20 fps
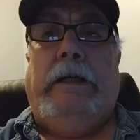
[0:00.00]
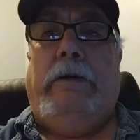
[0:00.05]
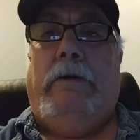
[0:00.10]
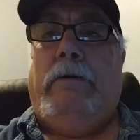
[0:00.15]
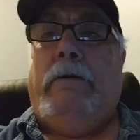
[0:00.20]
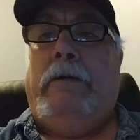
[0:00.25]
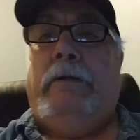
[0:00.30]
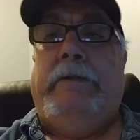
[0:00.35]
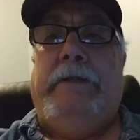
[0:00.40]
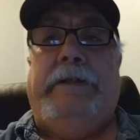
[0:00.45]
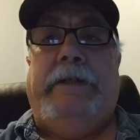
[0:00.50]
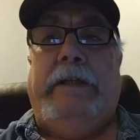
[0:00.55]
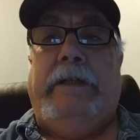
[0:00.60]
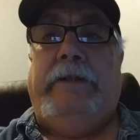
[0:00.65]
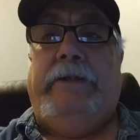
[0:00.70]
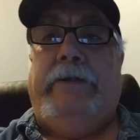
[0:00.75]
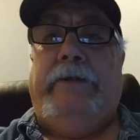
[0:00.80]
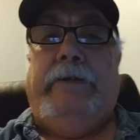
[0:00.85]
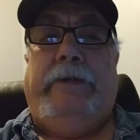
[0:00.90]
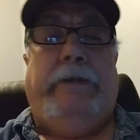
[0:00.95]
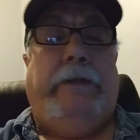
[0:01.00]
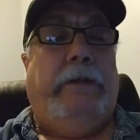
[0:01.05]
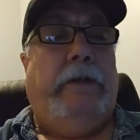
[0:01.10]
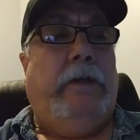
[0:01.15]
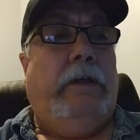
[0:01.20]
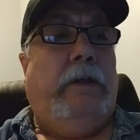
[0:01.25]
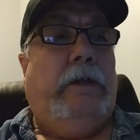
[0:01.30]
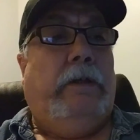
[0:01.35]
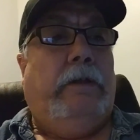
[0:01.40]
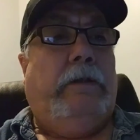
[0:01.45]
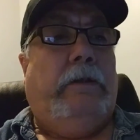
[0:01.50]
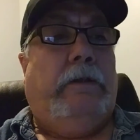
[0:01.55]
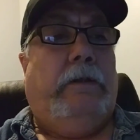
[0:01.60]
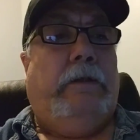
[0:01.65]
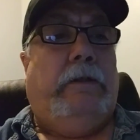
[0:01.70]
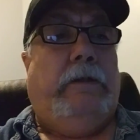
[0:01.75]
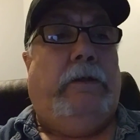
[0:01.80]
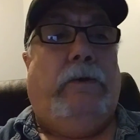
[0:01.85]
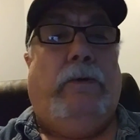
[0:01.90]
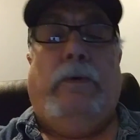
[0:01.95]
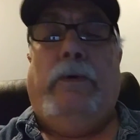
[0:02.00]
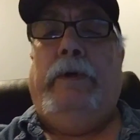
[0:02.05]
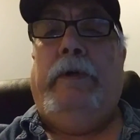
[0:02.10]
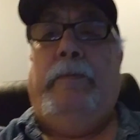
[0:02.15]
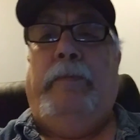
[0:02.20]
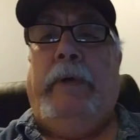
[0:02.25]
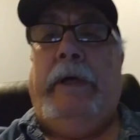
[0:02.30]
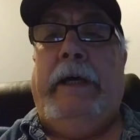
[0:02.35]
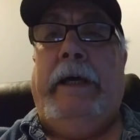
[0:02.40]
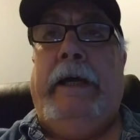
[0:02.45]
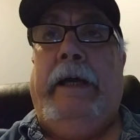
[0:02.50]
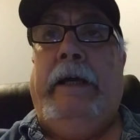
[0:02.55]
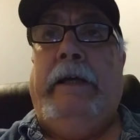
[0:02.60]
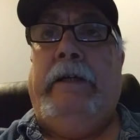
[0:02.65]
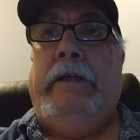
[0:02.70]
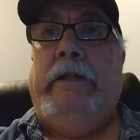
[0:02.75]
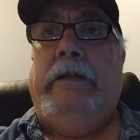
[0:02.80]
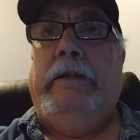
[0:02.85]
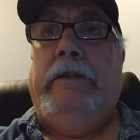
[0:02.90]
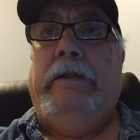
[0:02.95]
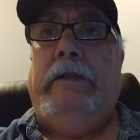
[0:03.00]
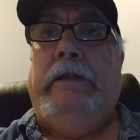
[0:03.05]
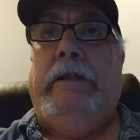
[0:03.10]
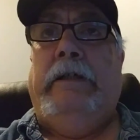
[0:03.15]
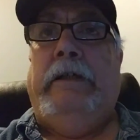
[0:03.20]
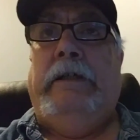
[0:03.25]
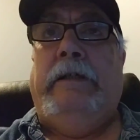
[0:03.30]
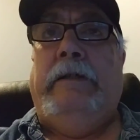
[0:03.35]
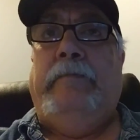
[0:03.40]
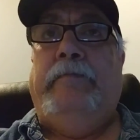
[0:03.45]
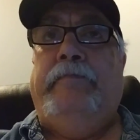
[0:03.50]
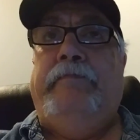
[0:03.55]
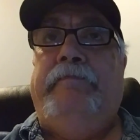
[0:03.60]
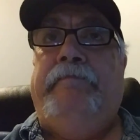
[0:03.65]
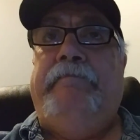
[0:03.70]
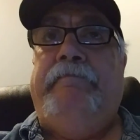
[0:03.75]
All the sensors, the coil pack, the